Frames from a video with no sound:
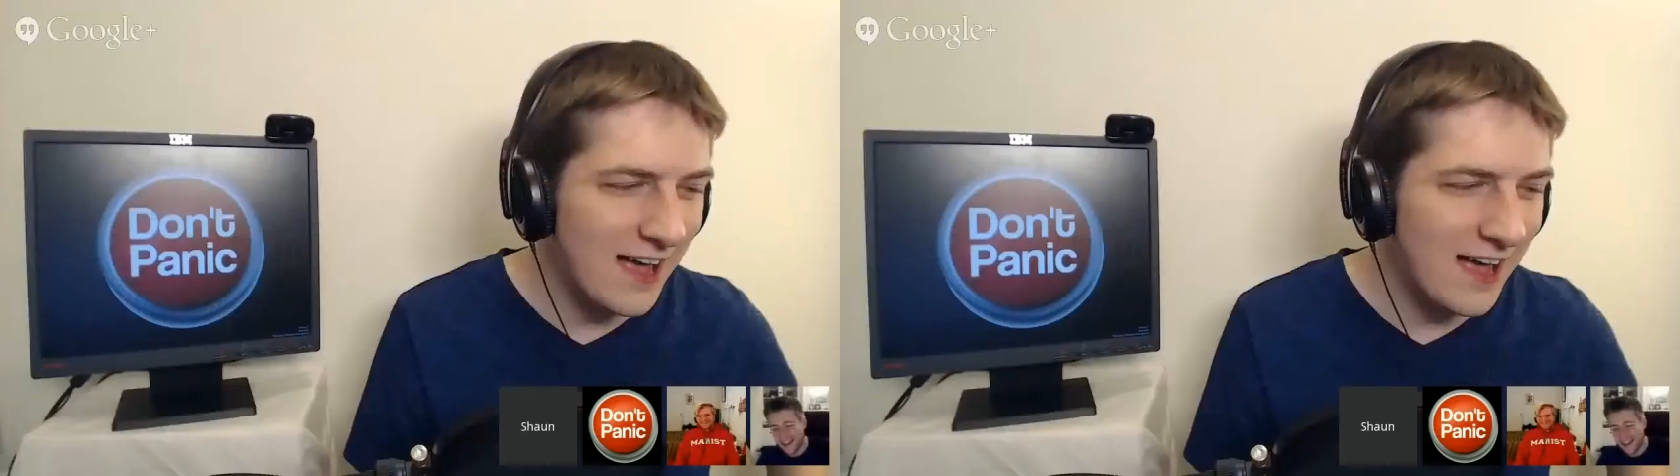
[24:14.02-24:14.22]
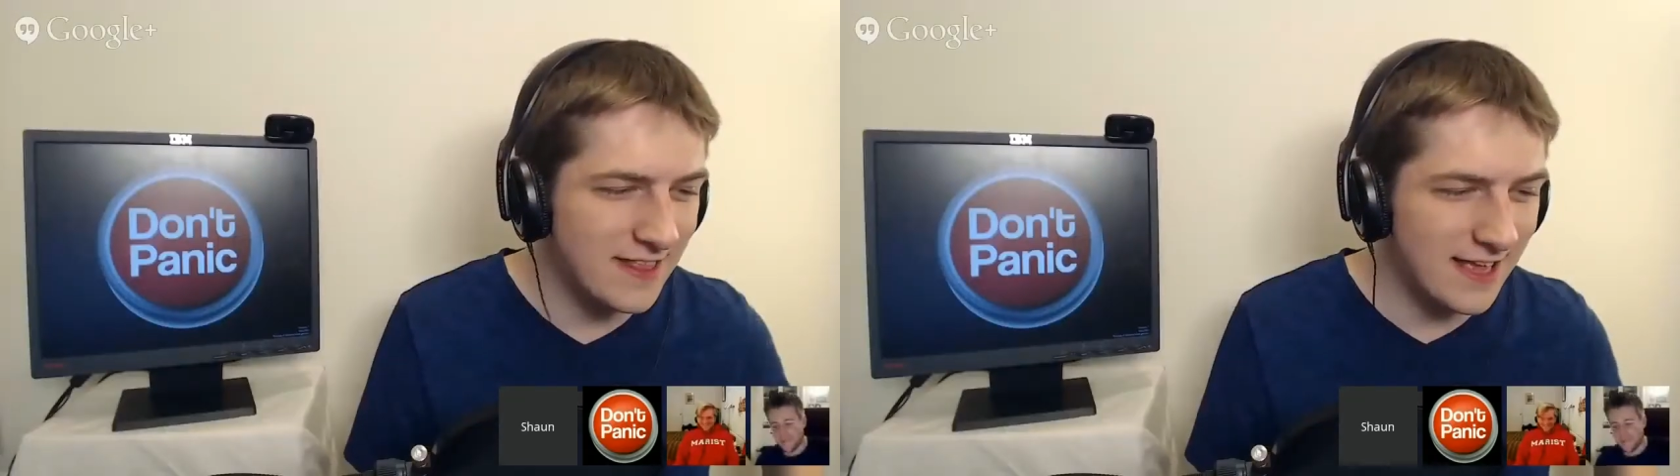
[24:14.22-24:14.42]

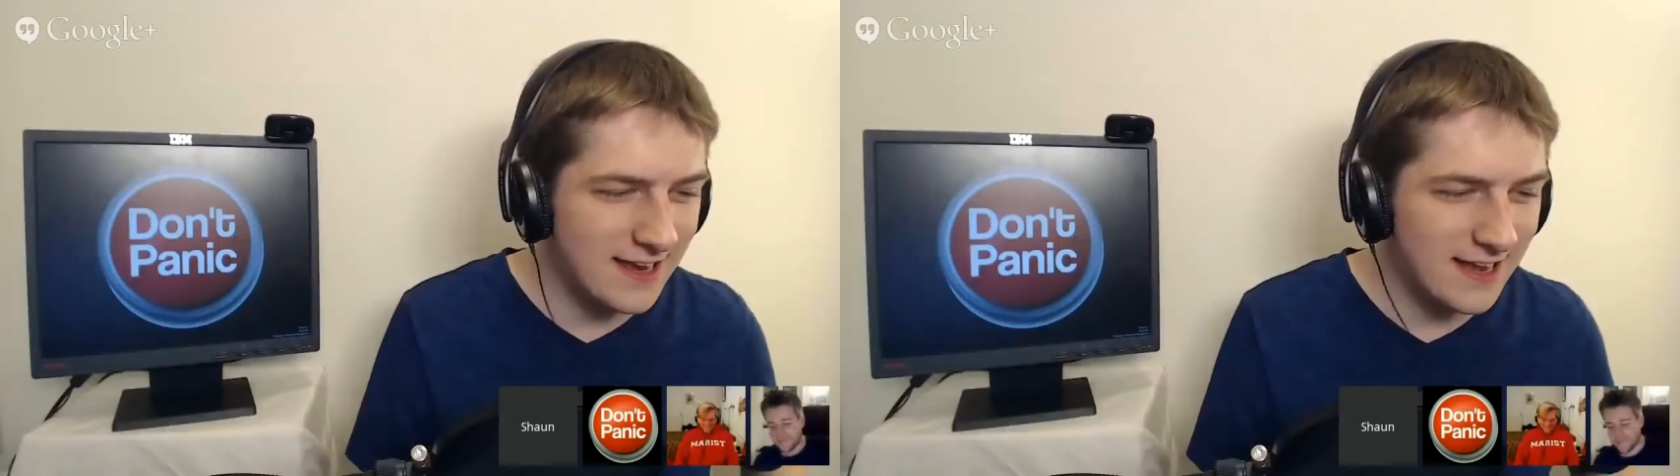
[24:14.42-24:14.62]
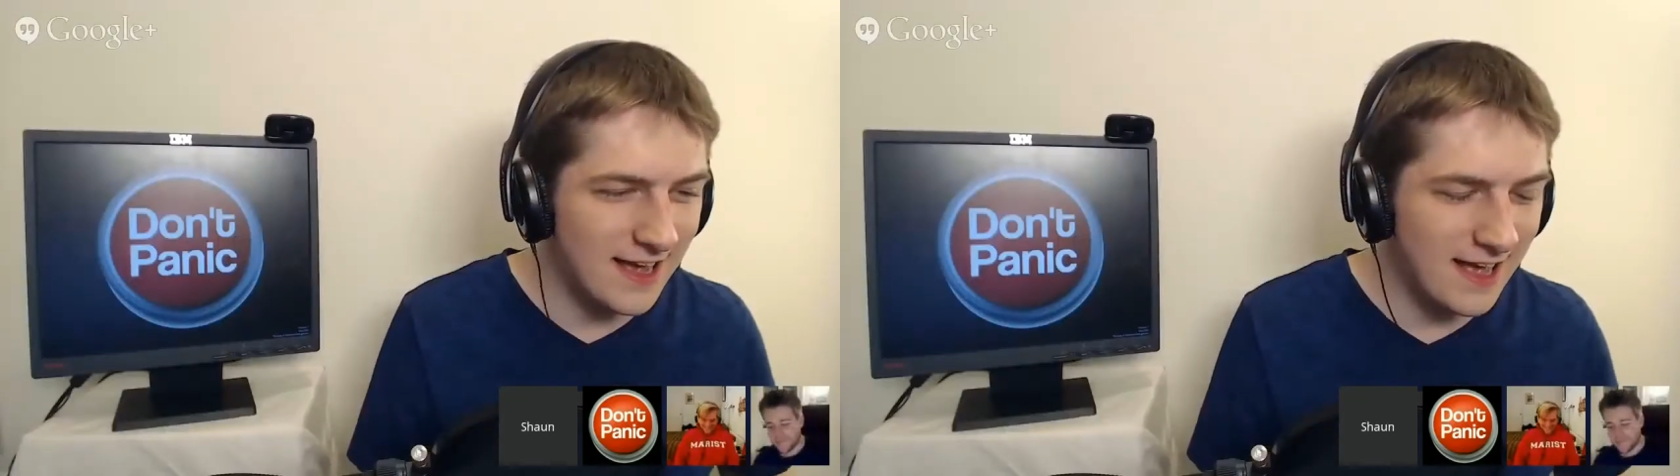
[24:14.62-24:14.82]
5
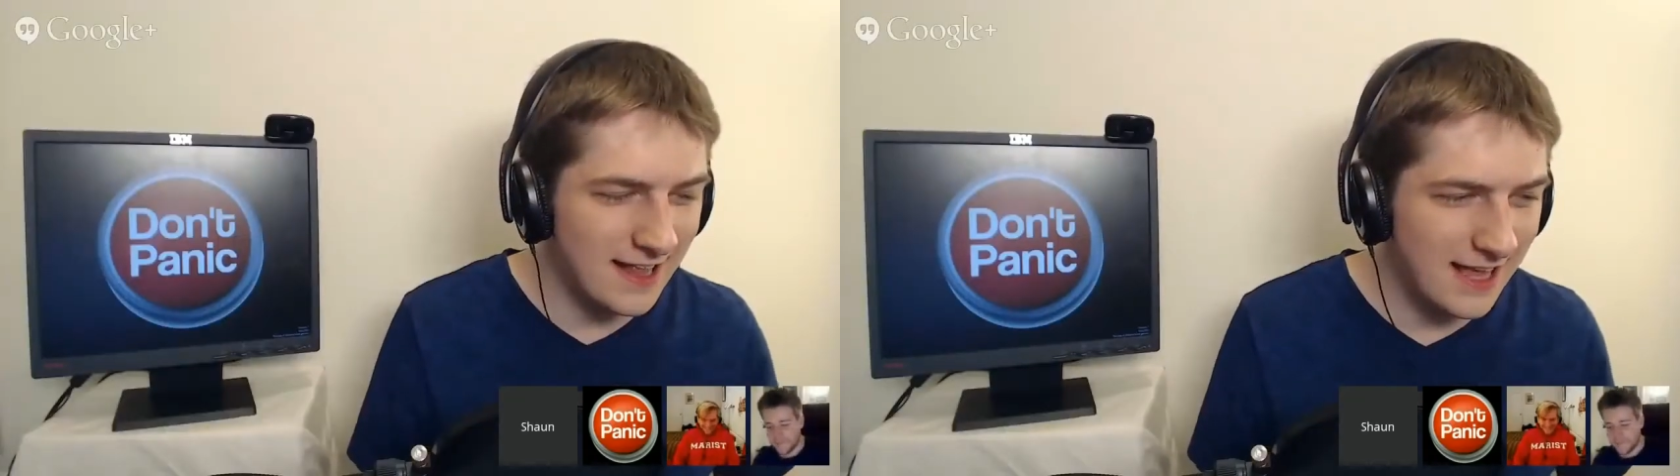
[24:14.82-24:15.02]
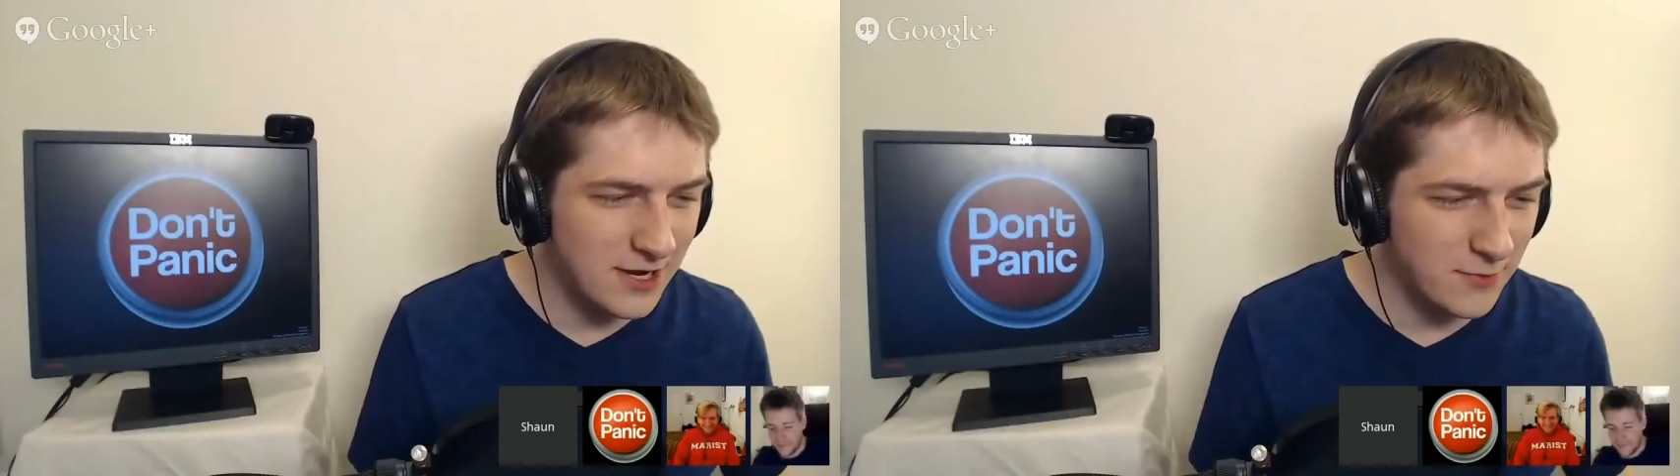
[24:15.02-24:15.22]
and then
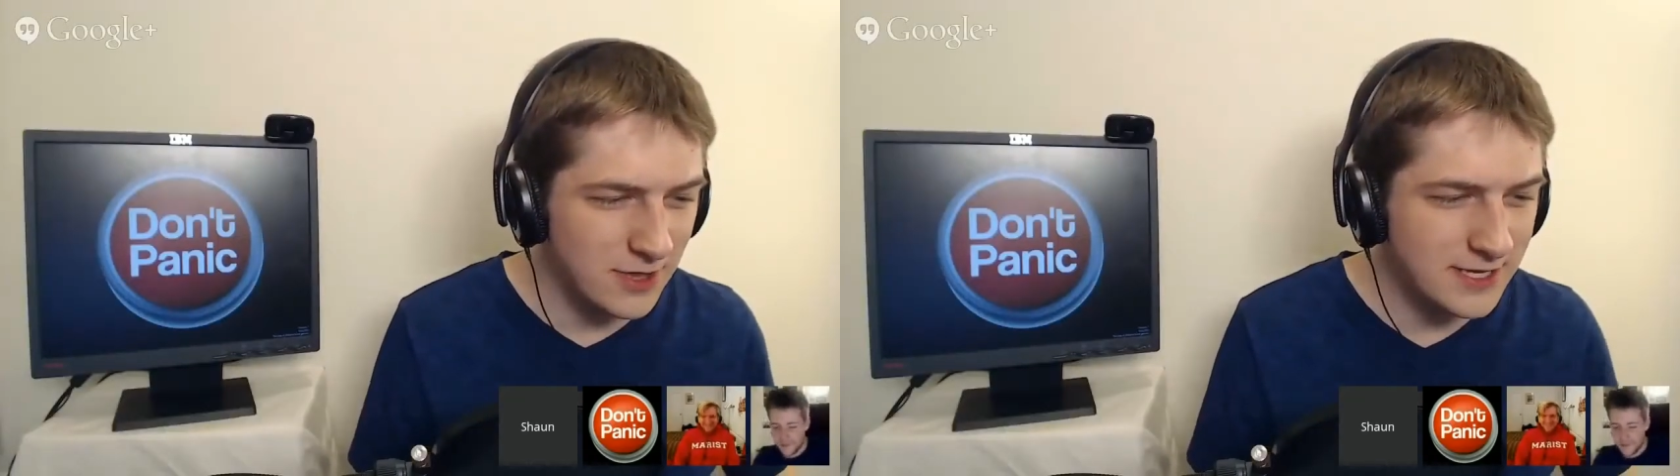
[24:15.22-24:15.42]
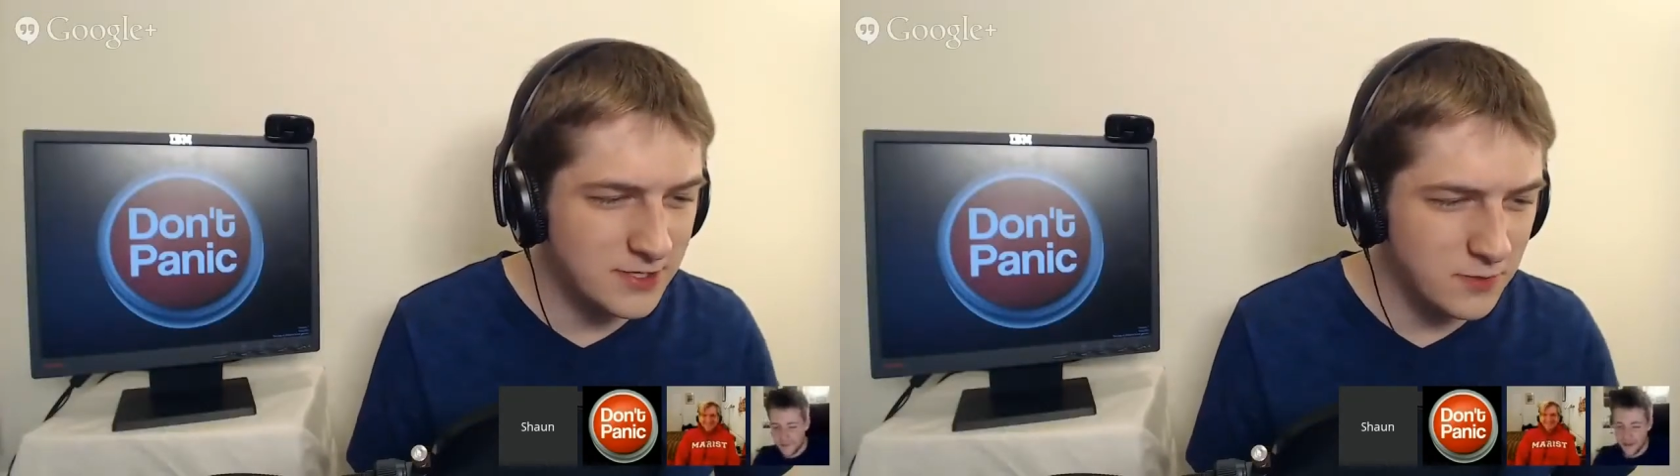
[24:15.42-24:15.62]

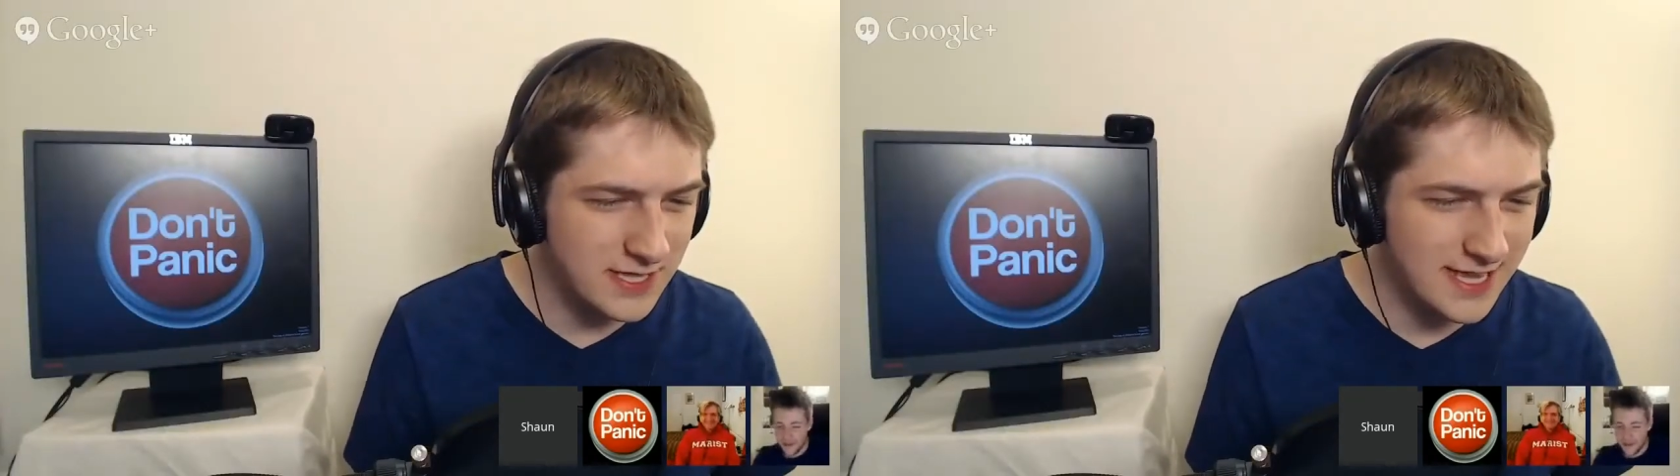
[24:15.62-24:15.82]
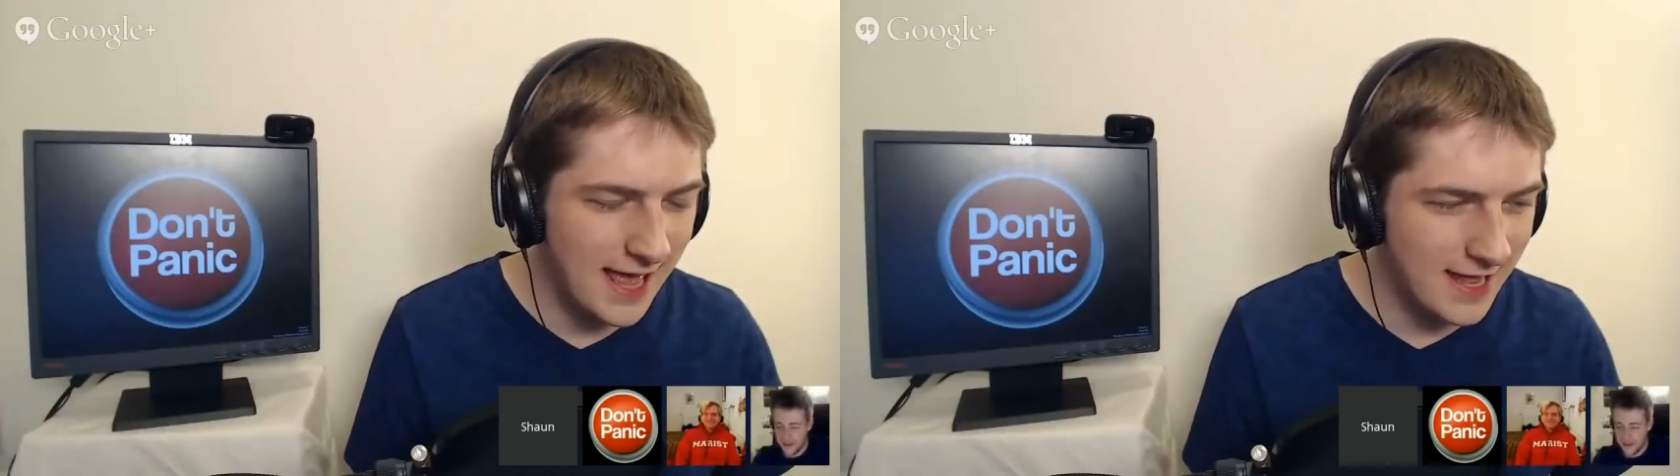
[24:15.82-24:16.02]
later
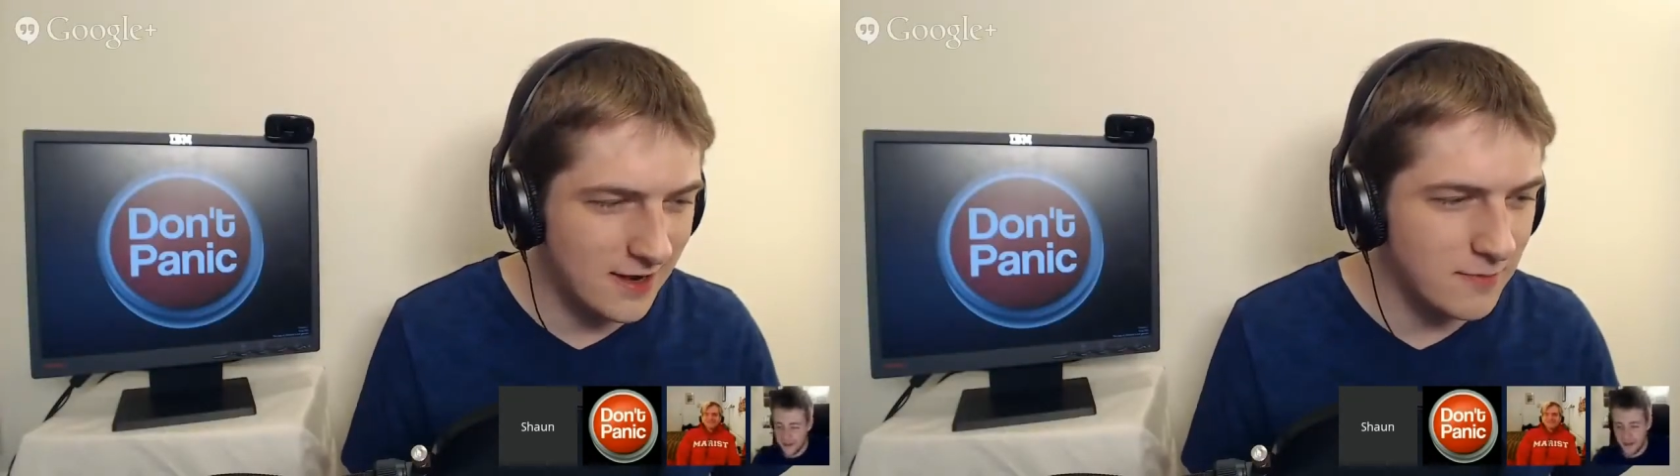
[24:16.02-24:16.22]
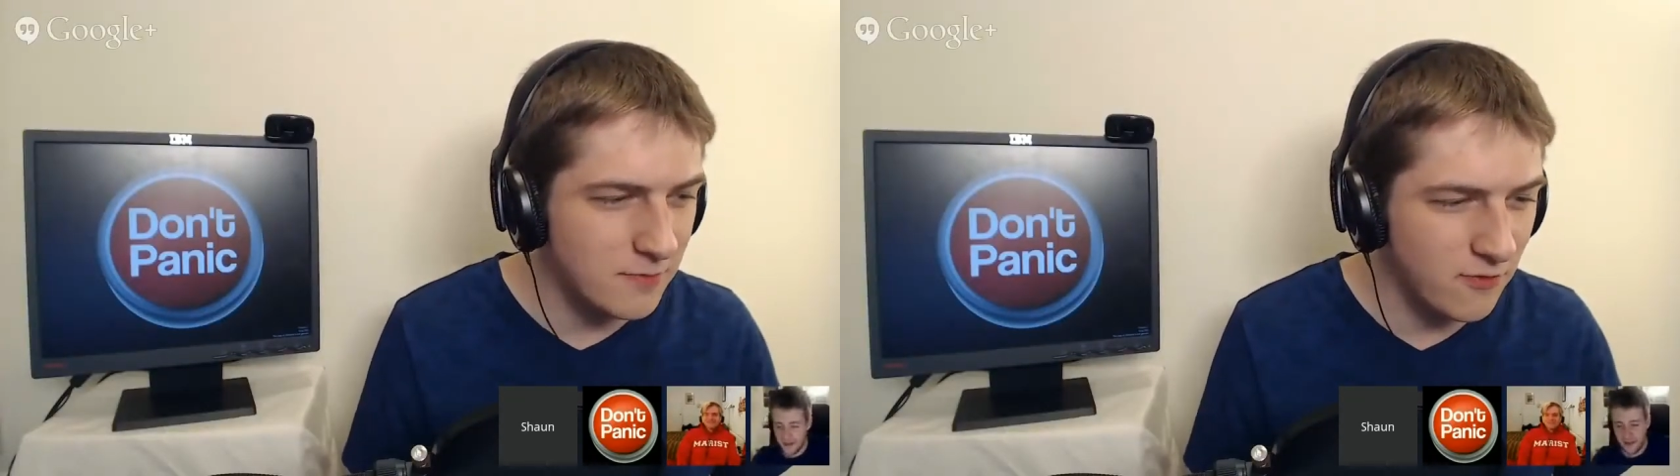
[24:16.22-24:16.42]
released with
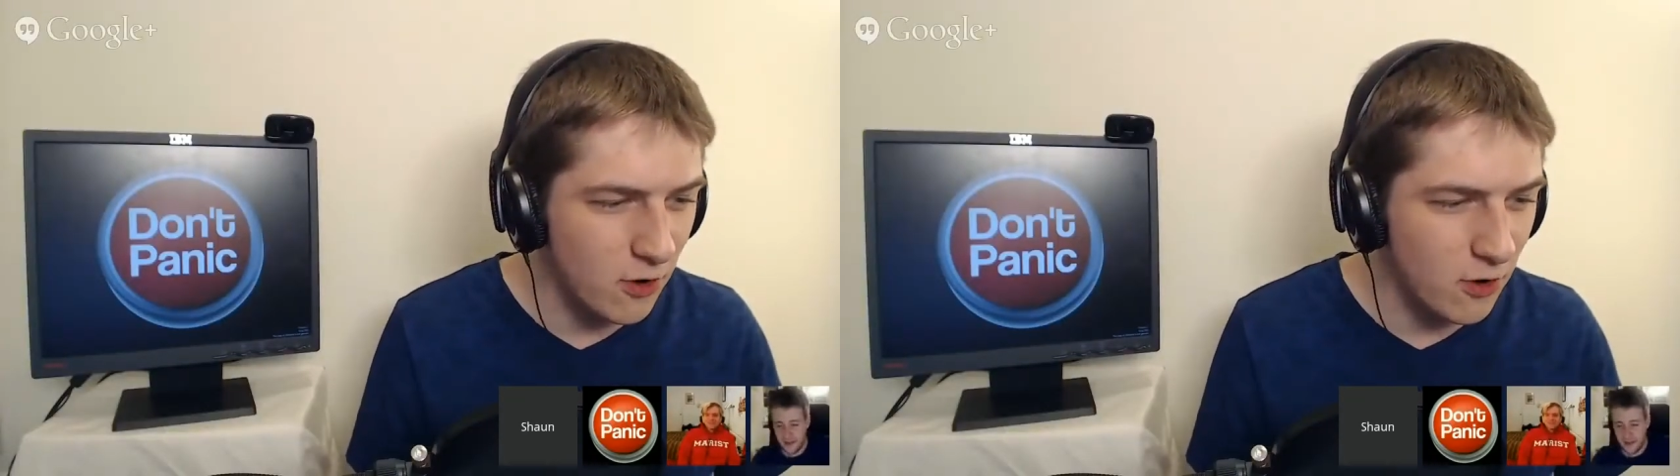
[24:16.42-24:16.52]
10